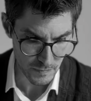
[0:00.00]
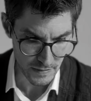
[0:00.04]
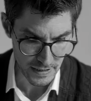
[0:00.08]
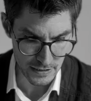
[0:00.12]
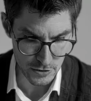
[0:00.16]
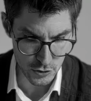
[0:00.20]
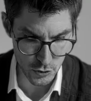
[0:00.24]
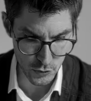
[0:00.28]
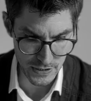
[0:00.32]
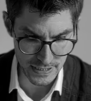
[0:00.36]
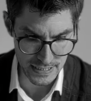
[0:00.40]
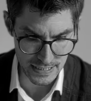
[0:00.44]

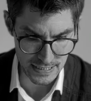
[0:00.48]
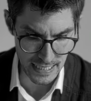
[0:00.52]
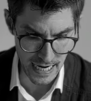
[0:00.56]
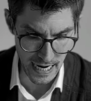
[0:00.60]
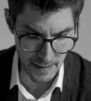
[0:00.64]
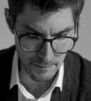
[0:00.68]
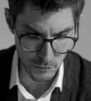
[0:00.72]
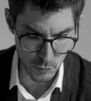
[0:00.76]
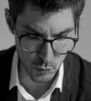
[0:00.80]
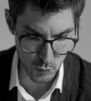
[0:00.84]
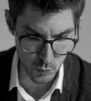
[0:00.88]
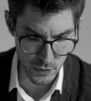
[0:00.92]
So it's
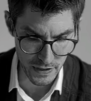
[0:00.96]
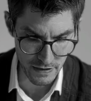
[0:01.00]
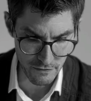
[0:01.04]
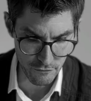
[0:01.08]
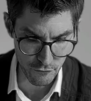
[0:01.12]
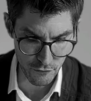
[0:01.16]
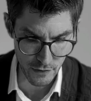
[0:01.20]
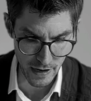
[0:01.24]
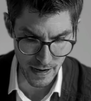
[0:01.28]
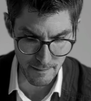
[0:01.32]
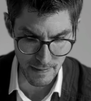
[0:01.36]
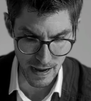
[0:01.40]
time to
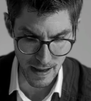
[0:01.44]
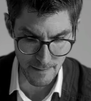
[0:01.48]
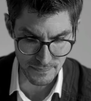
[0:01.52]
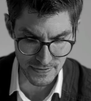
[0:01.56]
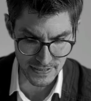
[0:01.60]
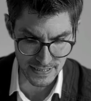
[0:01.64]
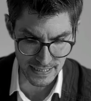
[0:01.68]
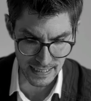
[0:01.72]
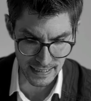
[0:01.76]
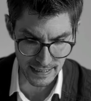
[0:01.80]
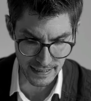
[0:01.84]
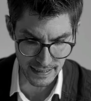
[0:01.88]
reframe
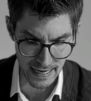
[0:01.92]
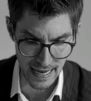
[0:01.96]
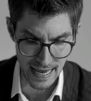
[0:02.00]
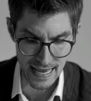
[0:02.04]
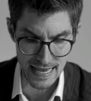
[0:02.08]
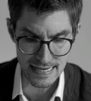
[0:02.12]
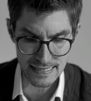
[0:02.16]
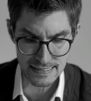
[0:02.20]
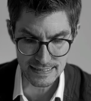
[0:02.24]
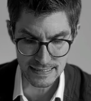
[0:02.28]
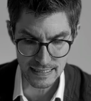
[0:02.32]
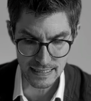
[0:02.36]
upselling
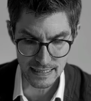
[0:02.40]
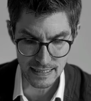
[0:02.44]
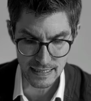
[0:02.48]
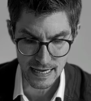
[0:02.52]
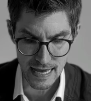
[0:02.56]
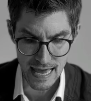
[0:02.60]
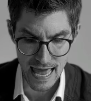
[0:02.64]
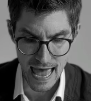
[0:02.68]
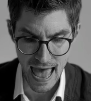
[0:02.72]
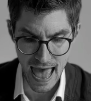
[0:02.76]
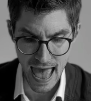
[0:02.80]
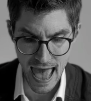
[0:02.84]
as an
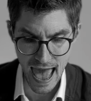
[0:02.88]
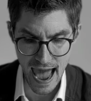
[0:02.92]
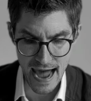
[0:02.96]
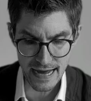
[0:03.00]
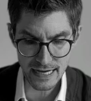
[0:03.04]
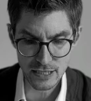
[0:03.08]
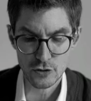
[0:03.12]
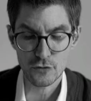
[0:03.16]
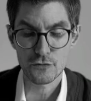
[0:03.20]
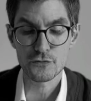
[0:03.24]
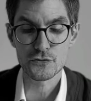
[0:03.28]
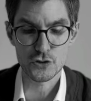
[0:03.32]

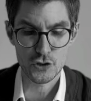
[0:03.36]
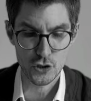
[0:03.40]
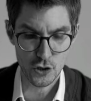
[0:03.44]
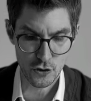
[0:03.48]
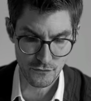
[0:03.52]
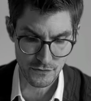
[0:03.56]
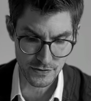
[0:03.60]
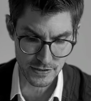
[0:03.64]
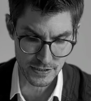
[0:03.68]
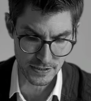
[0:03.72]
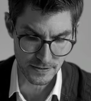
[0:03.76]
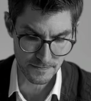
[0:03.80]
act of
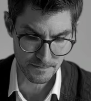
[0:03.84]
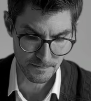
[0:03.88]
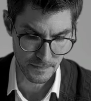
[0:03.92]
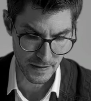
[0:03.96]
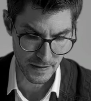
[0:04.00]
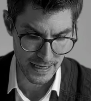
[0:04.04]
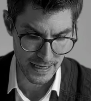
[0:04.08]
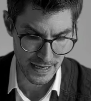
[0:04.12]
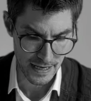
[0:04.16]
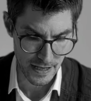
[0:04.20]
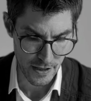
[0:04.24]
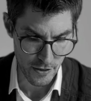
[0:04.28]
service.
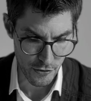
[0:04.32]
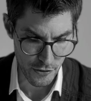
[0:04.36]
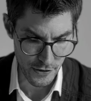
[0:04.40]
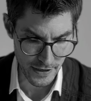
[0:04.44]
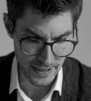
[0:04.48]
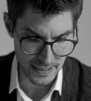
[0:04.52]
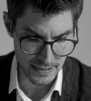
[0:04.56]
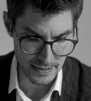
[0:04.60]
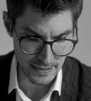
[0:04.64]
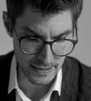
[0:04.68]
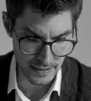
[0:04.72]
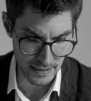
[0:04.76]

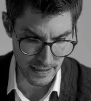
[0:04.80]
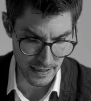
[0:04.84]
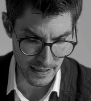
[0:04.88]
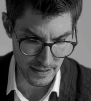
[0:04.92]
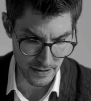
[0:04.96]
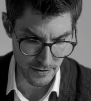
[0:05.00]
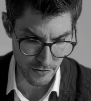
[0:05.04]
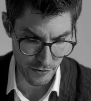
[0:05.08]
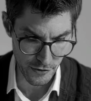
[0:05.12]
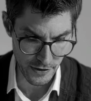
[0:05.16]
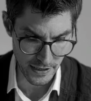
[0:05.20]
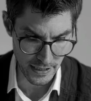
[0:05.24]
Think
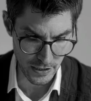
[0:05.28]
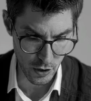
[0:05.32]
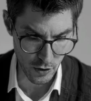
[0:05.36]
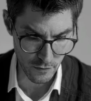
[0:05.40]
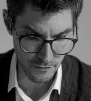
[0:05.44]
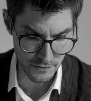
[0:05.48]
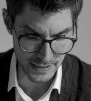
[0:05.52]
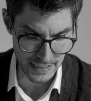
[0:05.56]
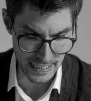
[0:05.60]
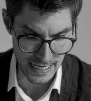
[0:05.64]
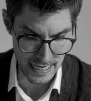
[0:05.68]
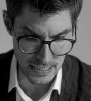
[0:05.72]
of
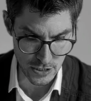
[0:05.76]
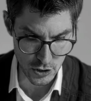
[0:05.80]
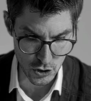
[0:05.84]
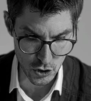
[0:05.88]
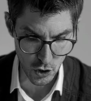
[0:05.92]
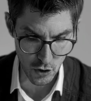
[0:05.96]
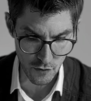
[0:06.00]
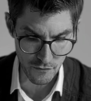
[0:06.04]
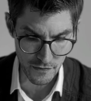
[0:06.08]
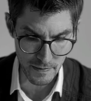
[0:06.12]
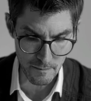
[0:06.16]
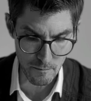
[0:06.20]
it as
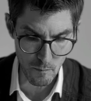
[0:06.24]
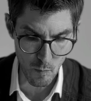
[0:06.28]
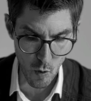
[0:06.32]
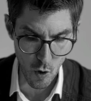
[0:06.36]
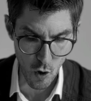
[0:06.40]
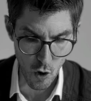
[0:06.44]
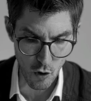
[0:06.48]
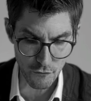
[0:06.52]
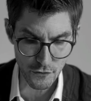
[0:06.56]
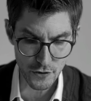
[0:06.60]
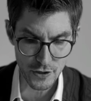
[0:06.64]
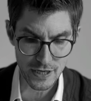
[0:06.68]
solving
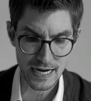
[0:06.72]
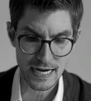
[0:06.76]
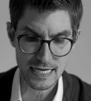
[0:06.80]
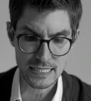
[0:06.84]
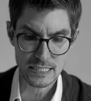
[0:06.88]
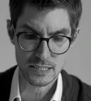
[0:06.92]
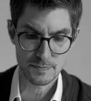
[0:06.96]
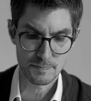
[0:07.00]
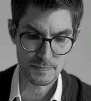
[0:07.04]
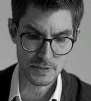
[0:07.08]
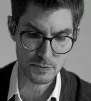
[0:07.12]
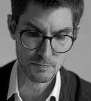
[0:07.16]
more of your
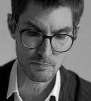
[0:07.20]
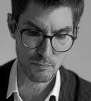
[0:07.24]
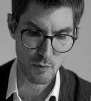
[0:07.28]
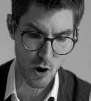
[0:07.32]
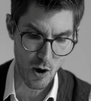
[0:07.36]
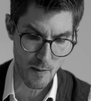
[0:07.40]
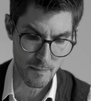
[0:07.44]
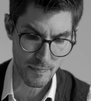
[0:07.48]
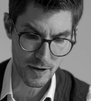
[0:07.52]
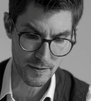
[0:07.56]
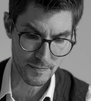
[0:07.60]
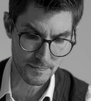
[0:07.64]
customers'
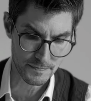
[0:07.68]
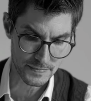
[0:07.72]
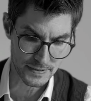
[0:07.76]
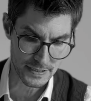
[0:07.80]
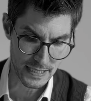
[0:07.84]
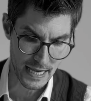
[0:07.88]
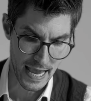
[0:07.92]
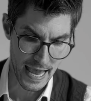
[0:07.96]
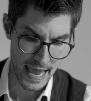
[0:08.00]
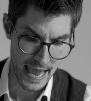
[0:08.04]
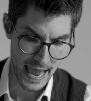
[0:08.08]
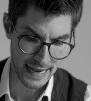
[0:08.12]
problems
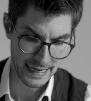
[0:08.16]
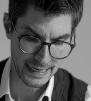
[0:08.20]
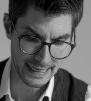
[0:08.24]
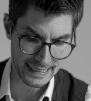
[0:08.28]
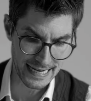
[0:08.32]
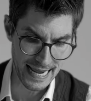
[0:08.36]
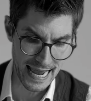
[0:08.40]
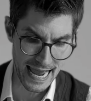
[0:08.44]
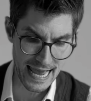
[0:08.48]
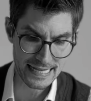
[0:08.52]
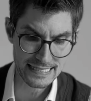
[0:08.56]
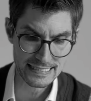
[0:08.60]
and
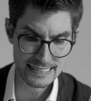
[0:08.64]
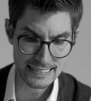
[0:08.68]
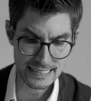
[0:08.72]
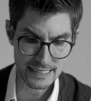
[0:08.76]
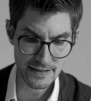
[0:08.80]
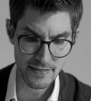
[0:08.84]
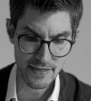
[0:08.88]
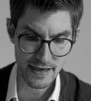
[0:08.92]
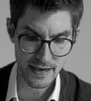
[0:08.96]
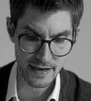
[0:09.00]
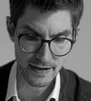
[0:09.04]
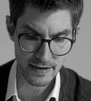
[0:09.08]
enhancing
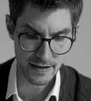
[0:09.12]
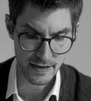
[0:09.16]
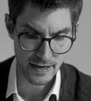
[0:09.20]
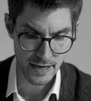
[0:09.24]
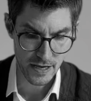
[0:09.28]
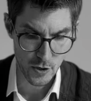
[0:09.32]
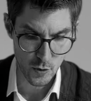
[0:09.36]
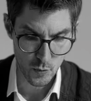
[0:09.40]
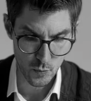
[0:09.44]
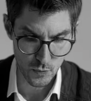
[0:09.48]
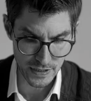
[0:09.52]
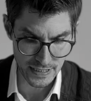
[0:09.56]
their
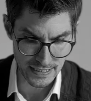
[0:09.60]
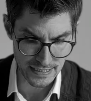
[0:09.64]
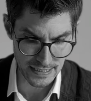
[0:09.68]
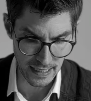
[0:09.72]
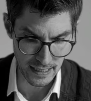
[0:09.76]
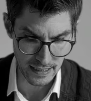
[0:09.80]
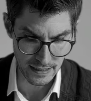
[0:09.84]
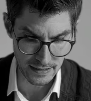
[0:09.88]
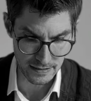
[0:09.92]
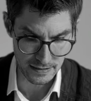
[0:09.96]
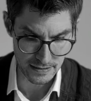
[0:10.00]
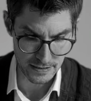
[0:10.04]

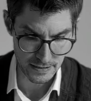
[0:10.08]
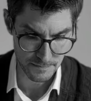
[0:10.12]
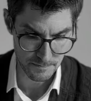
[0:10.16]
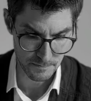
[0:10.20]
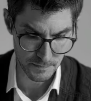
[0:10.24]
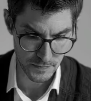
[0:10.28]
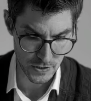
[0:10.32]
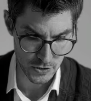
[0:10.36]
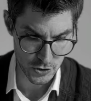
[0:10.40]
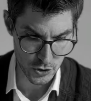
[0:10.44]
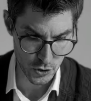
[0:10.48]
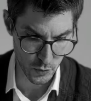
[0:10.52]
results.
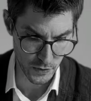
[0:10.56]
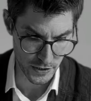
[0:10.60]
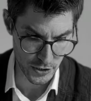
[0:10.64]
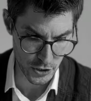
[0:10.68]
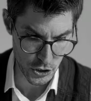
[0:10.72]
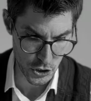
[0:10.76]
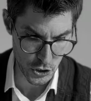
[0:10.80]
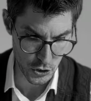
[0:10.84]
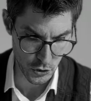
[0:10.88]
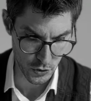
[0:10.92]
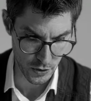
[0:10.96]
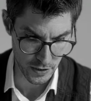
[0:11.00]
So in
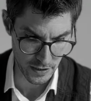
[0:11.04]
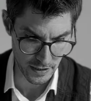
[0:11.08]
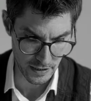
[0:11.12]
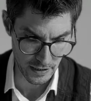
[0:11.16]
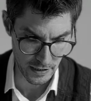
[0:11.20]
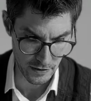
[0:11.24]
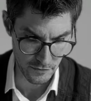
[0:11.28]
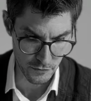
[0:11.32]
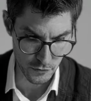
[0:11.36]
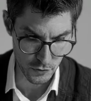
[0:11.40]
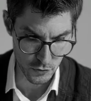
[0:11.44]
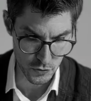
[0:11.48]
short,
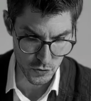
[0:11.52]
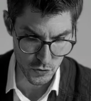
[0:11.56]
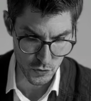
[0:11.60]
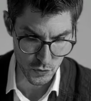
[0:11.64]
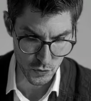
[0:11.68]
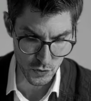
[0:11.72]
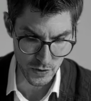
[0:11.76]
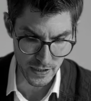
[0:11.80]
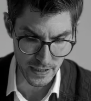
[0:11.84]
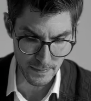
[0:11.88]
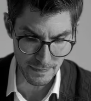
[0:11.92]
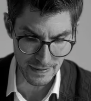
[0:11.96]
if you
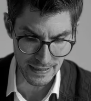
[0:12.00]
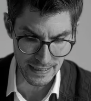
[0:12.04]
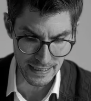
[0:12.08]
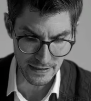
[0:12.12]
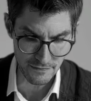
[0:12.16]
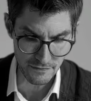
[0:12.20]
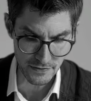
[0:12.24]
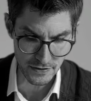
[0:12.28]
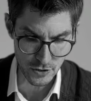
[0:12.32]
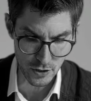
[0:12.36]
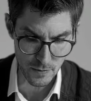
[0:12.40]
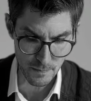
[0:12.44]
truly
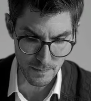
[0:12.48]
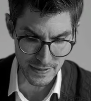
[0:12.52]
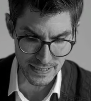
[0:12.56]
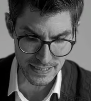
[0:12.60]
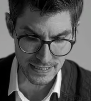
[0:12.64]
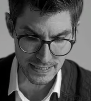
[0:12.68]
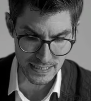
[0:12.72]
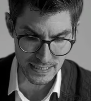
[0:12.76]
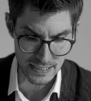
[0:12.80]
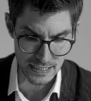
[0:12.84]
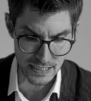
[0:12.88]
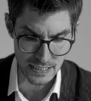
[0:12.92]
believe in your
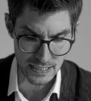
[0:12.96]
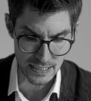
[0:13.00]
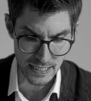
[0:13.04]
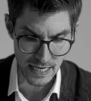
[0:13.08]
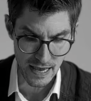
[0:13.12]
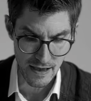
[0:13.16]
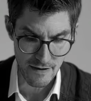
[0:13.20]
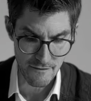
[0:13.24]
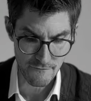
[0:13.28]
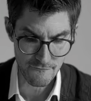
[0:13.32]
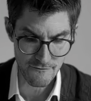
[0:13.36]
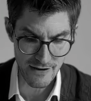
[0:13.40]
business's
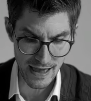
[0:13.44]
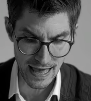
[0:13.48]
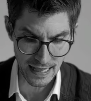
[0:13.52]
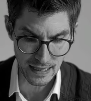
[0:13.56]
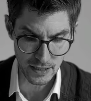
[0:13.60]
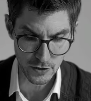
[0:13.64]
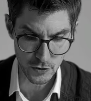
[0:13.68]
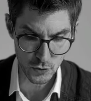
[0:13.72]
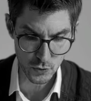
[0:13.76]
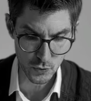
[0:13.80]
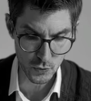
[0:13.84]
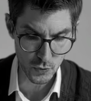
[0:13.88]

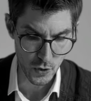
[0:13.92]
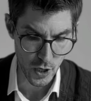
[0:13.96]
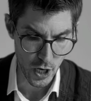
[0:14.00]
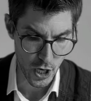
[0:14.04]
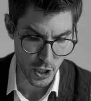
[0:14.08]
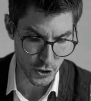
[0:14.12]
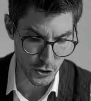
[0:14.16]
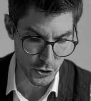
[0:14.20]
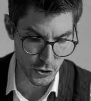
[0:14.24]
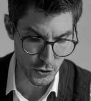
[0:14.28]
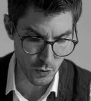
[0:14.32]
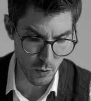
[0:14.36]
value,
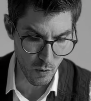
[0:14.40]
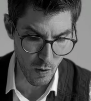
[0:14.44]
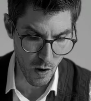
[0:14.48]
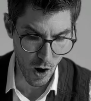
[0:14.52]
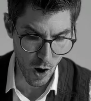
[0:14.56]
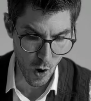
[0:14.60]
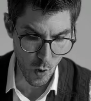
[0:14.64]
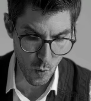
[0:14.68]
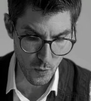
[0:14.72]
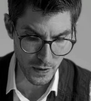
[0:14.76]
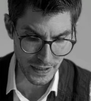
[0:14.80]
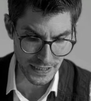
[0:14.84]
you
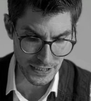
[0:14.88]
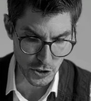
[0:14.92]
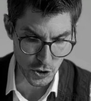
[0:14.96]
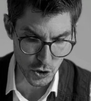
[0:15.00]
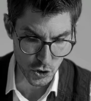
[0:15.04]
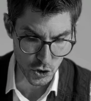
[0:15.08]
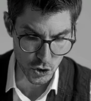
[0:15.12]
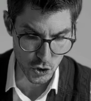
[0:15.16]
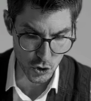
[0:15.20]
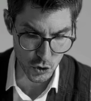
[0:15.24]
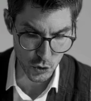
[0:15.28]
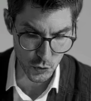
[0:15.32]
owe it
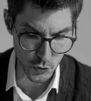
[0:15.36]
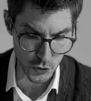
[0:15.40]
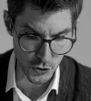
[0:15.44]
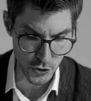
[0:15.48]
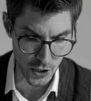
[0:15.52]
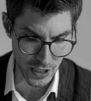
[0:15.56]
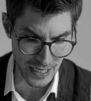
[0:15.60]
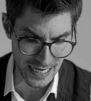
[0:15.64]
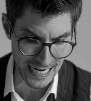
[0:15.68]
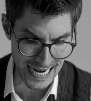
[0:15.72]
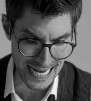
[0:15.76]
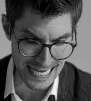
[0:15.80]
to
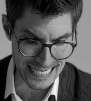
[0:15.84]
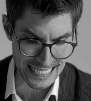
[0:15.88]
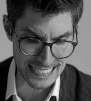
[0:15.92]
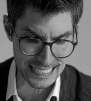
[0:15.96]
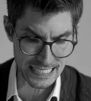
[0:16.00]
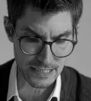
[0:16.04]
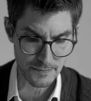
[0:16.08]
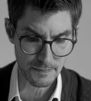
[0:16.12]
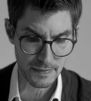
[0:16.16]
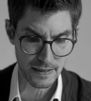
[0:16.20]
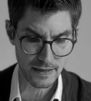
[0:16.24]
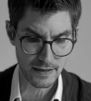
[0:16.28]
your
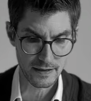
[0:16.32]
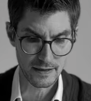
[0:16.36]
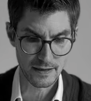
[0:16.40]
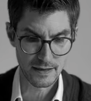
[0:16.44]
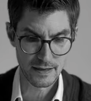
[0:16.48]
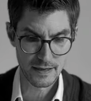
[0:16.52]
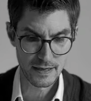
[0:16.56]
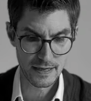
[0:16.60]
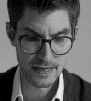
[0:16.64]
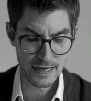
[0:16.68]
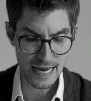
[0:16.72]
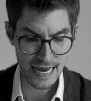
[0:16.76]
customer
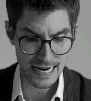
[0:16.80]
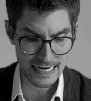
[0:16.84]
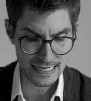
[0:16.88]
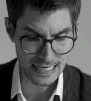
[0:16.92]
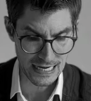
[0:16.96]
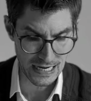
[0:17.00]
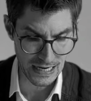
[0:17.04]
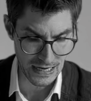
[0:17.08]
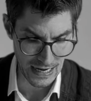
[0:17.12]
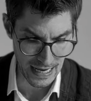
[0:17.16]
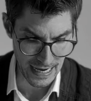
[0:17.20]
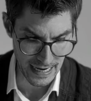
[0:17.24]
and
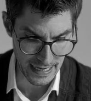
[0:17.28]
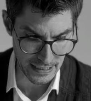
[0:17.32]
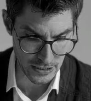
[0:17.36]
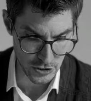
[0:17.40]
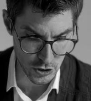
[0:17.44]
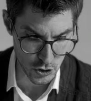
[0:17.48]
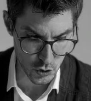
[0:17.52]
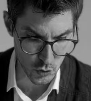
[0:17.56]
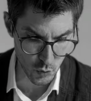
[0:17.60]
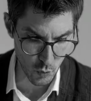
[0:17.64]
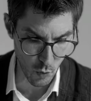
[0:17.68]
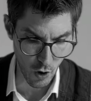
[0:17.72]

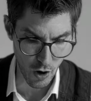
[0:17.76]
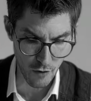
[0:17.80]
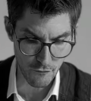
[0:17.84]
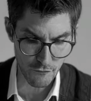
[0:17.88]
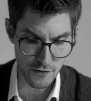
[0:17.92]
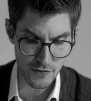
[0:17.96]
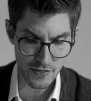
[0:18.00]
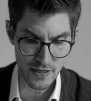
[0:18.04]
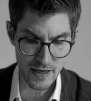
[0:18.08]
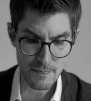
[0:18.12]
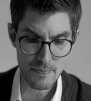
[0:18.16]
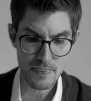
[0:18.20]
clients to offer
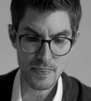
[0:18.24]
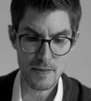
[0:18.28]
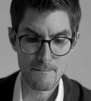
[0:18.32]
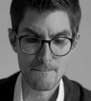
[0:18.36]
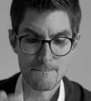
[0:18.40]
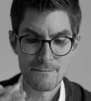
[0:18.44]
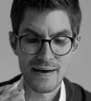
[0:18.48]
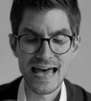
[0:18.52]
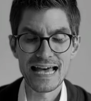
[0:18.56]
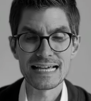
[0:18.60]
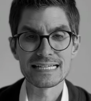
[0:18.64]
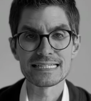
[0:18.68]
them the
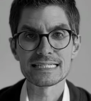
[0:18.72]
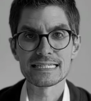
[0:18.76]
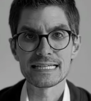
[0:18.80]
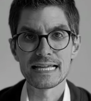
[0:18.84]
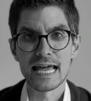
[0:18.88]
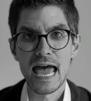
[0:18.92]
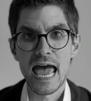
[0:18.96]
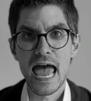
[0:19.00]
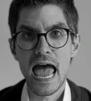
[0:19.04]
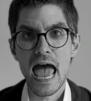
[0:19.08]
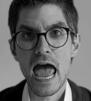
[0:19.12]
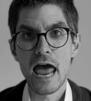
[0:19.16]
best
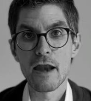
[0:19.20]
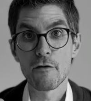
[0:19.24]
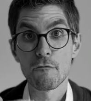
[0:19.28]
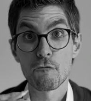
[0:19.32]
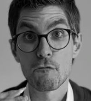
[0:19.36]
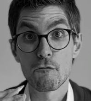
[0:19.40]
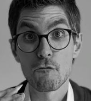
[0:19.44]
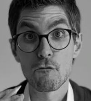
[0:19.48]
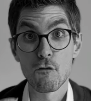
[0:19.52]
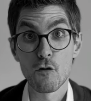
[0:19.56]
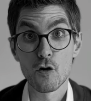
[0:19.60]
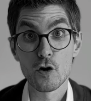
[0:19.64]
and
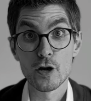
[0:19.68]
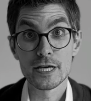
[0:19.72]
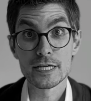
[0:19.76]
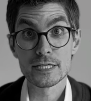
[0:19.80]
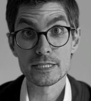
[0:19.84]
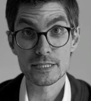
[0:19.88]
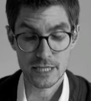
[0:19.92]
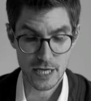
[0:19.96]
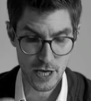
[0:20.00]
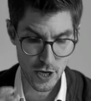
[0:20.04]
fullest